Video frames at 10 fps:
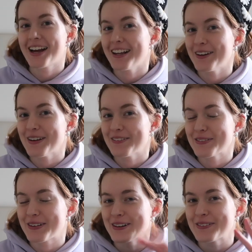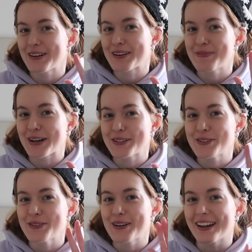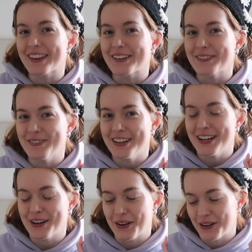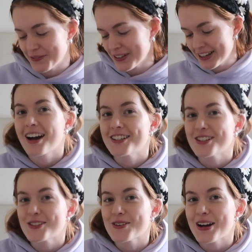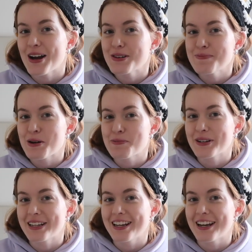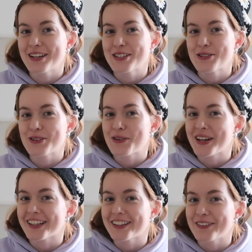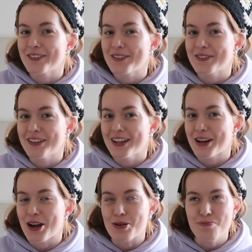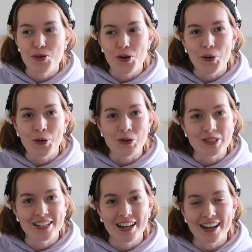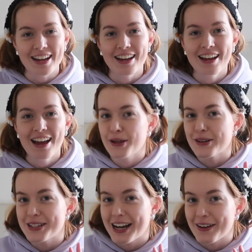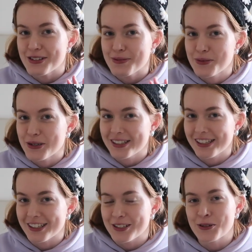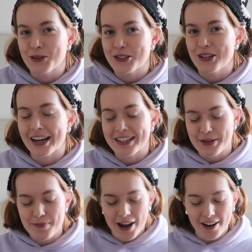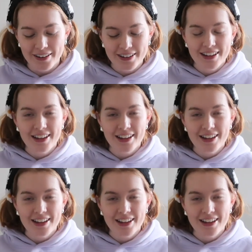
Hello everyone, welcome back to another video. I just thought I would pop on here and do a quick little video book haul today because I have some books here to talk to you guys about.